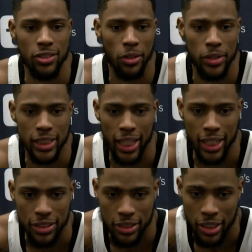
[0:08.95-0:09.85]
So we just
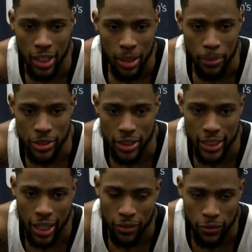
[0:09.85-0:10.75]
kind of just pushed it
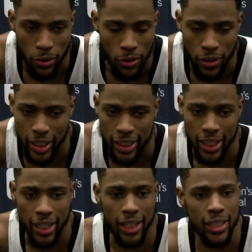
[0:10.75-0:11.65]
down the floor and
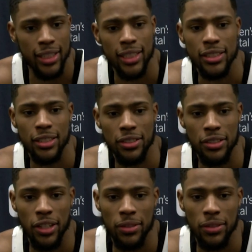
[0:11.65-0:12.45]
just